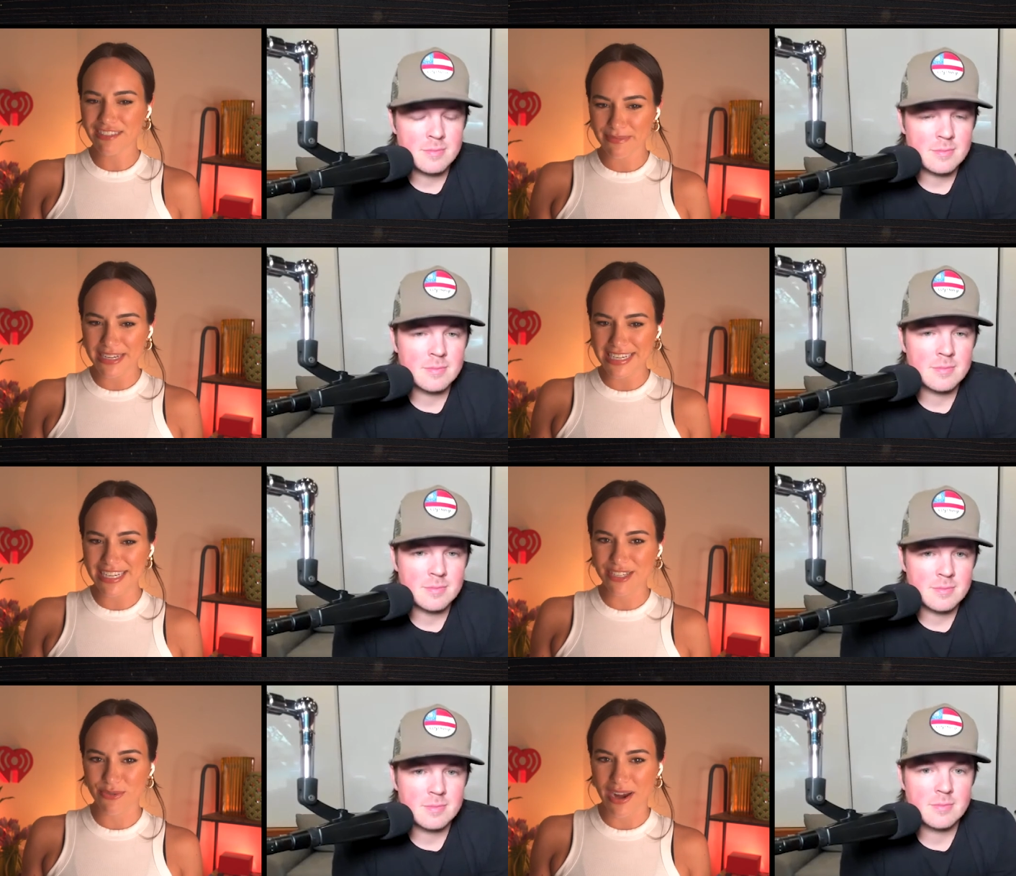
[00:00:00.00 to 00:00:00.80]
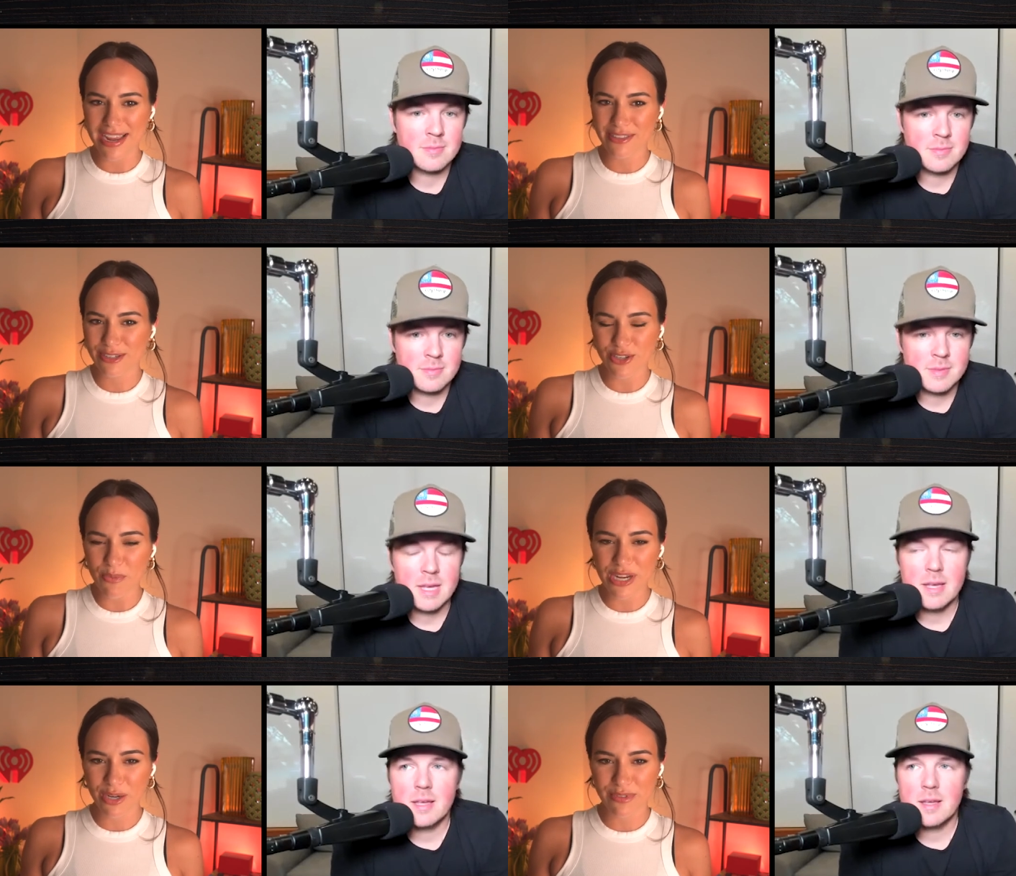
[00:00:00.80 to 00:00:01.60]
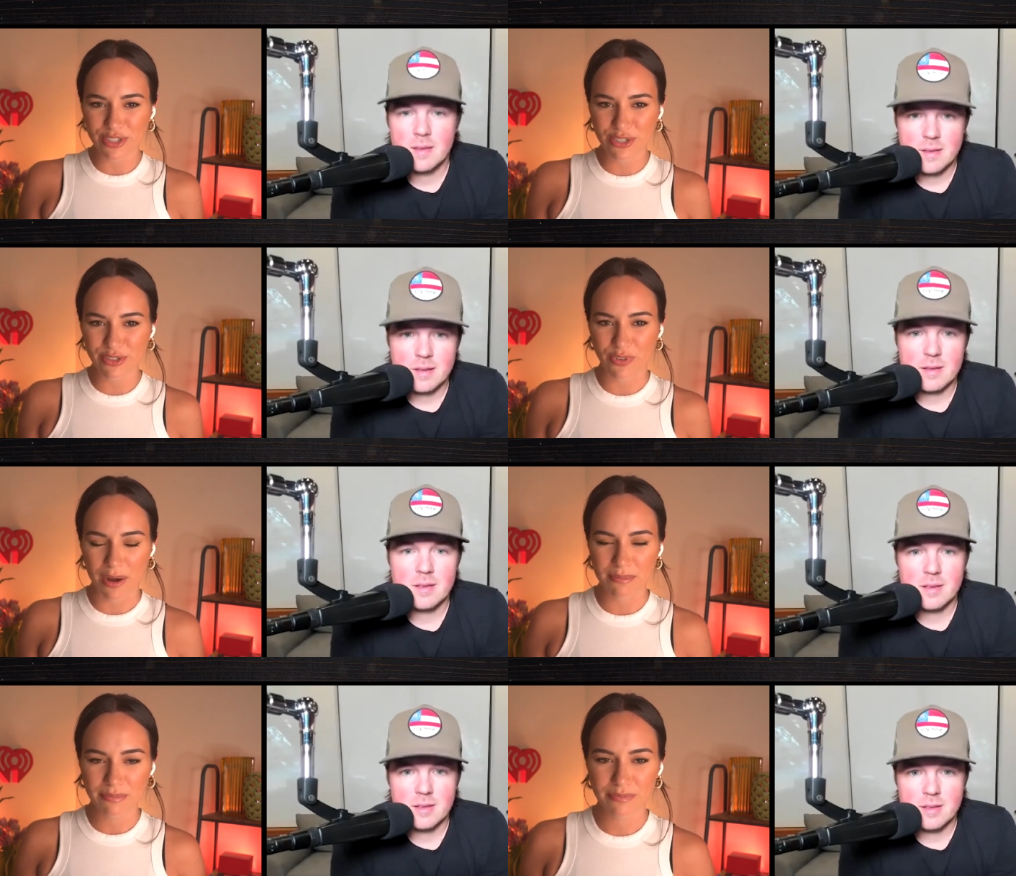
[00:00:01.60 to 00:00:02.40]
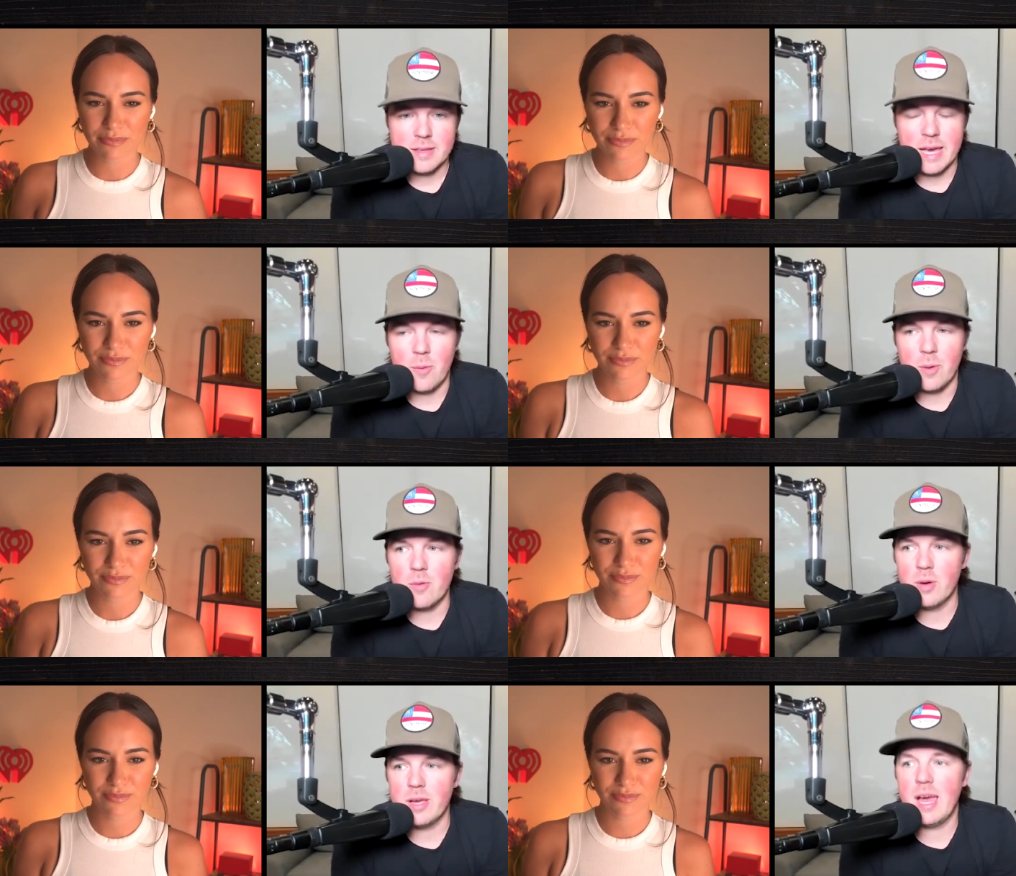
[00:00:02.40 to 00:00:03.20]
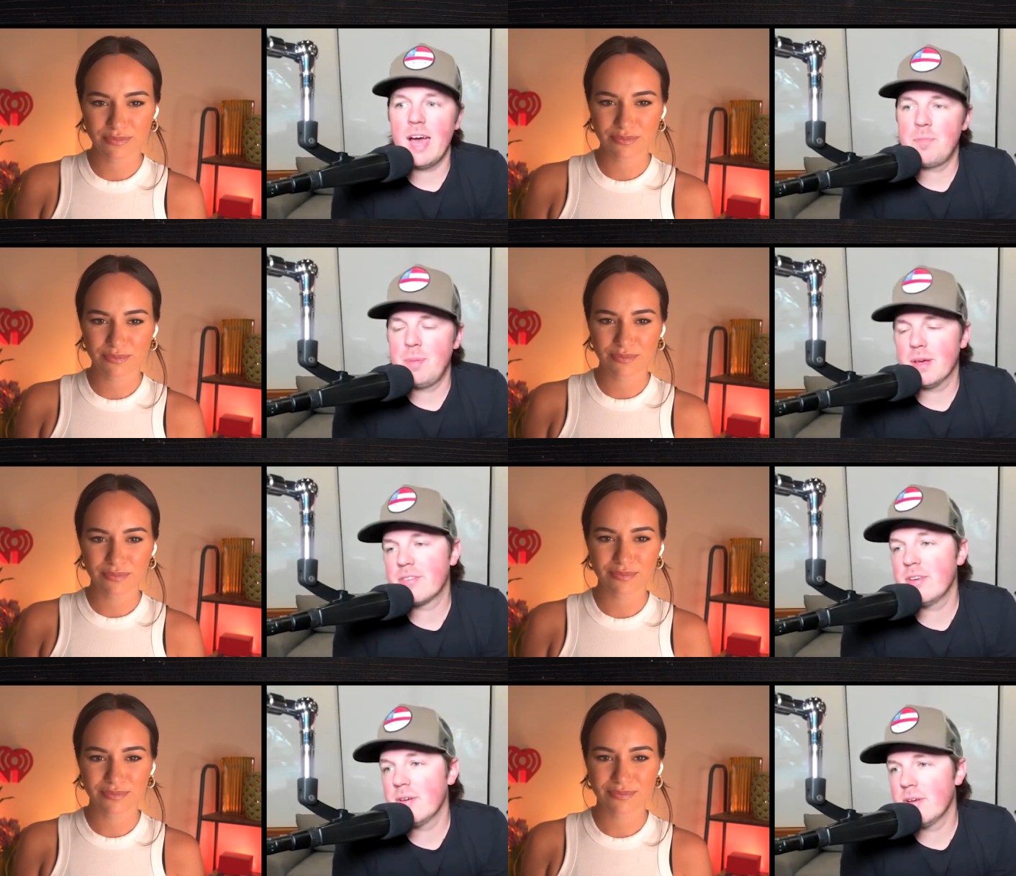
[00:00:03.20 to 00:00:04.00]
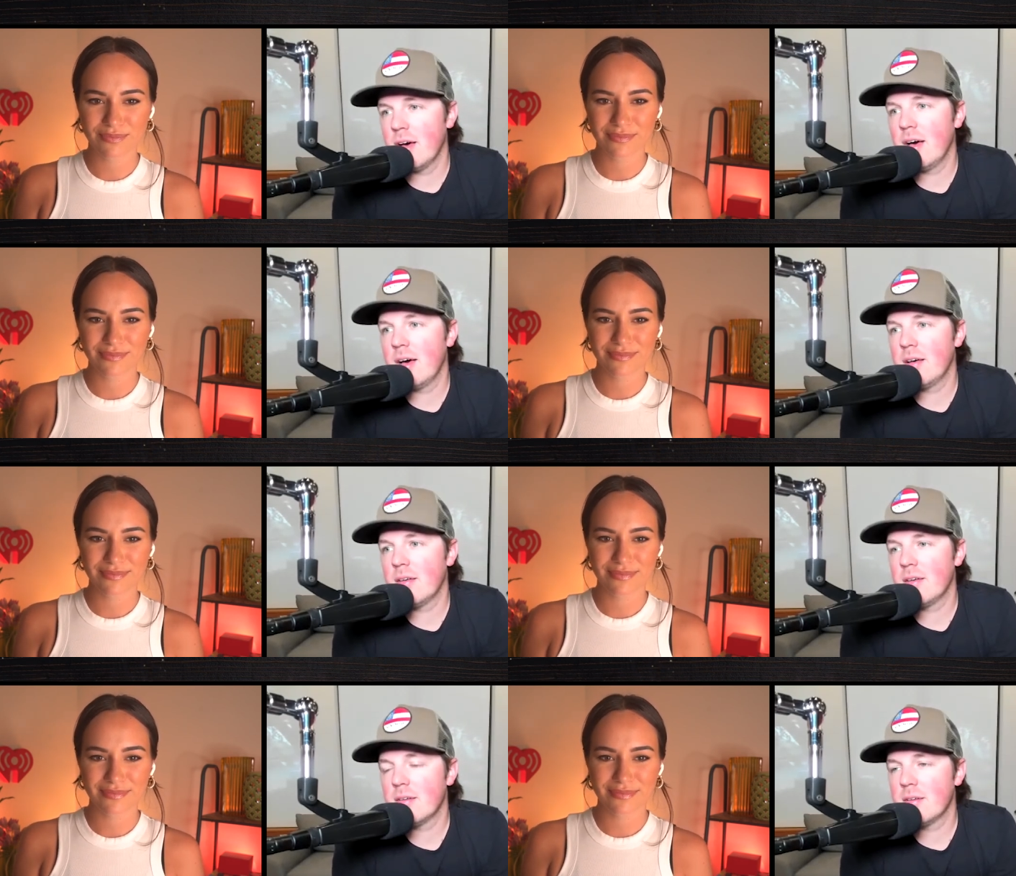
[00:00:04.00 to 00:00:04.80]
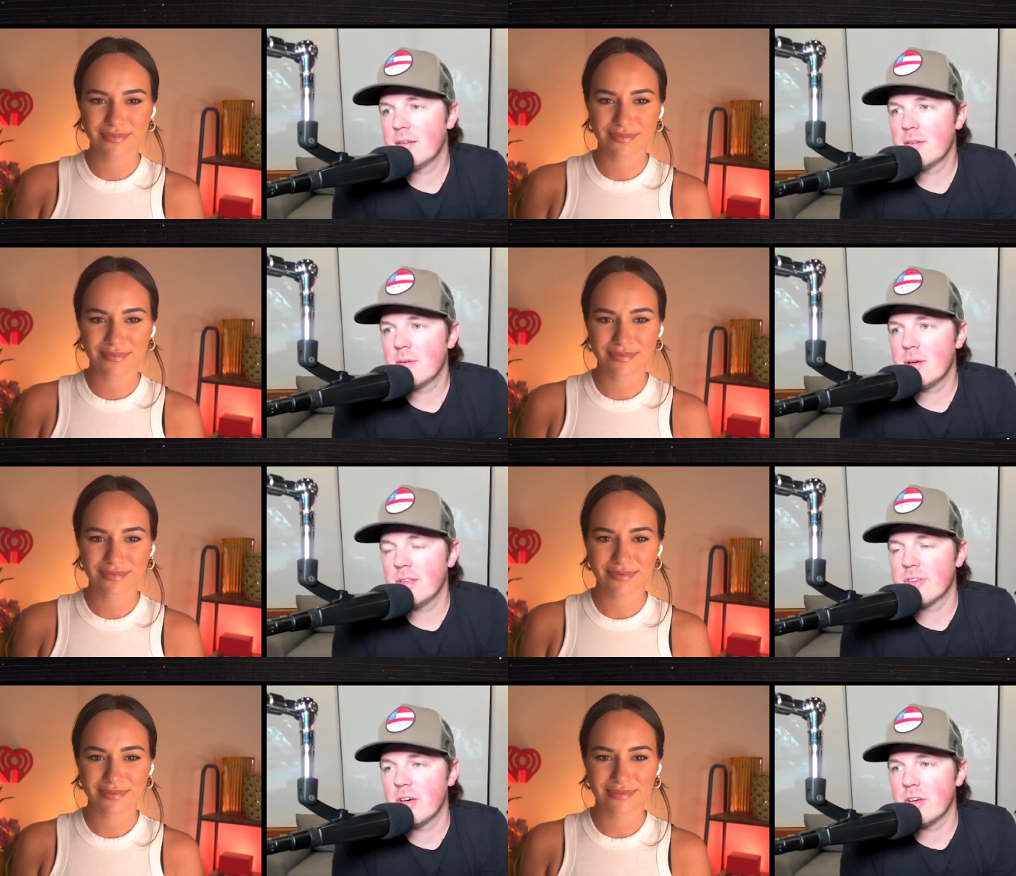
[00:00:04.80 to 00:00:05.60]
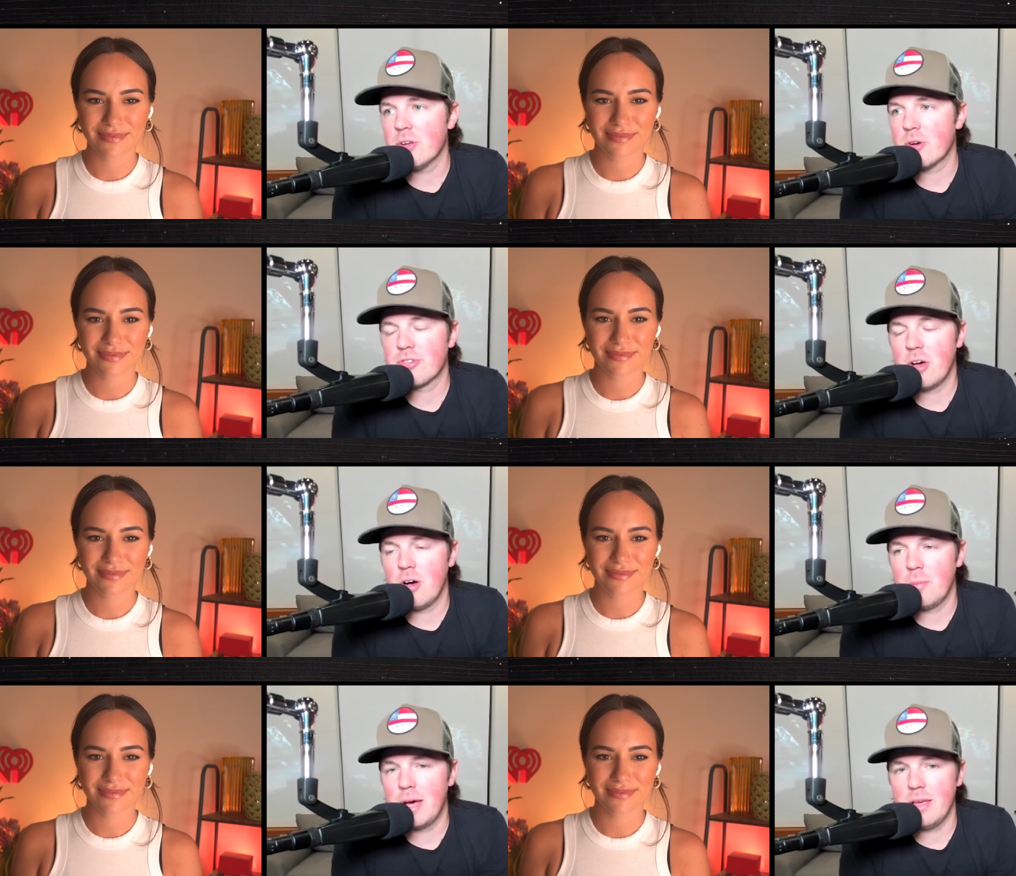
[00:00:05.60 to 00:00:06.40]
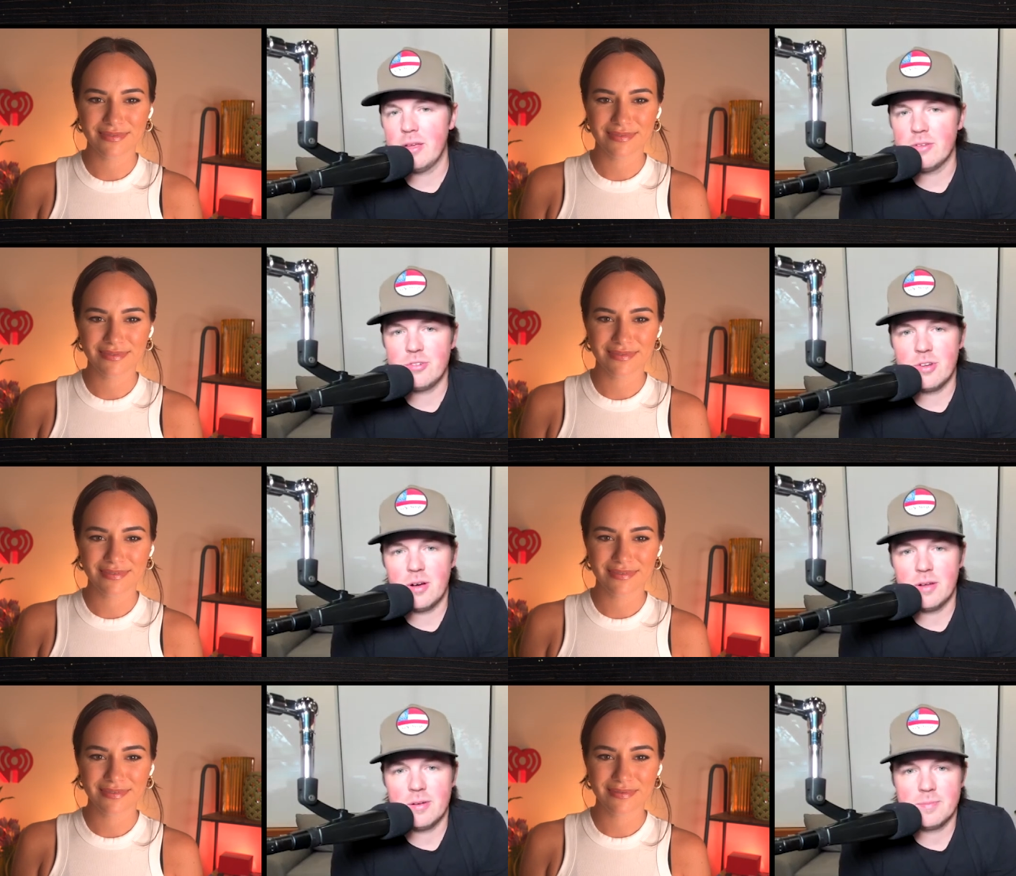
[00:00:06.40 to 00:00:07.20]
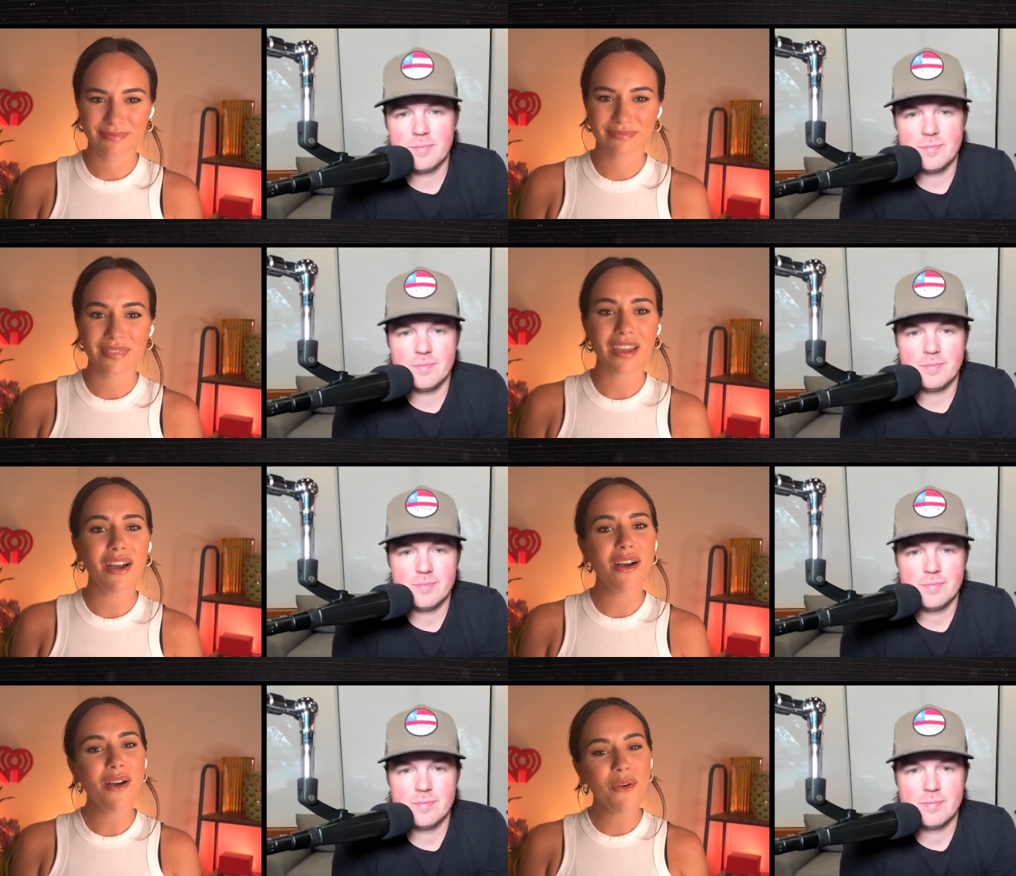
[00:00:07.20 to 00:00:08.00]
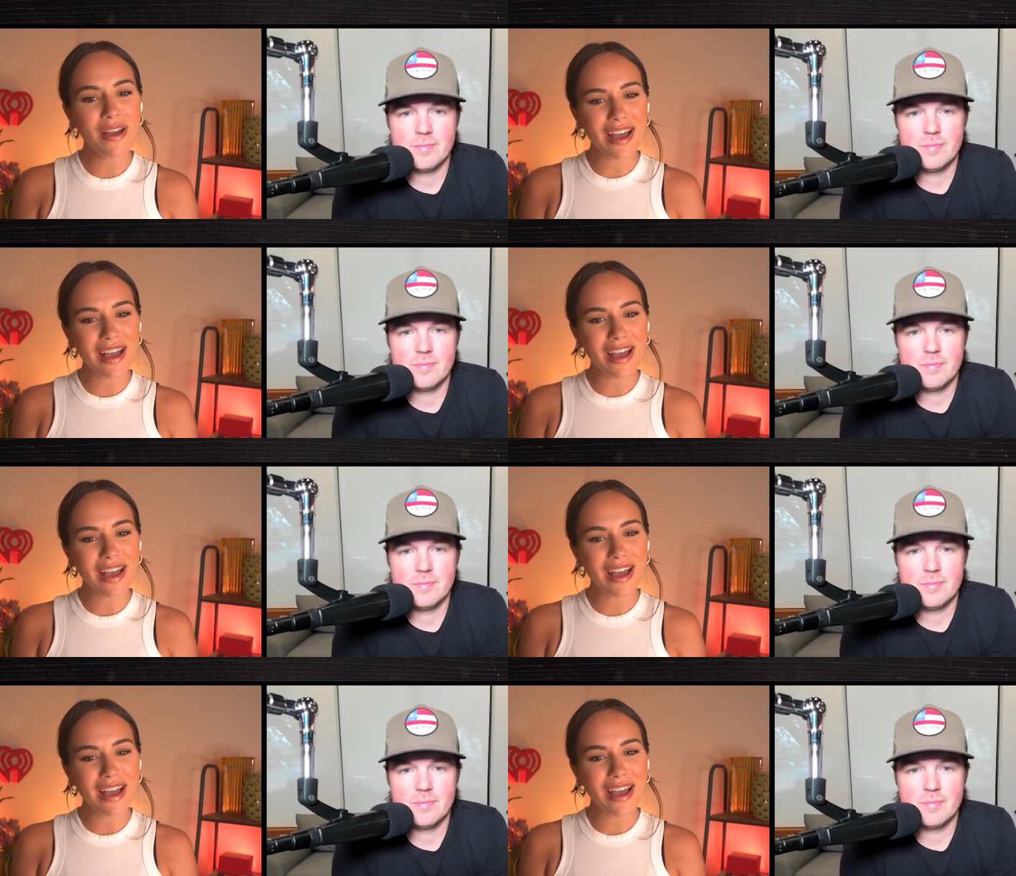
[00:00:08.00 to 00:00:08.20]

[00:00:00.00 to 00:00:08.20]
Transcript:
Speaker 1: some ideas, right? There's so many good ones to choose from.
Speaker 2: Yeah, we have picked it. It's Your Song by Elton John. Oh,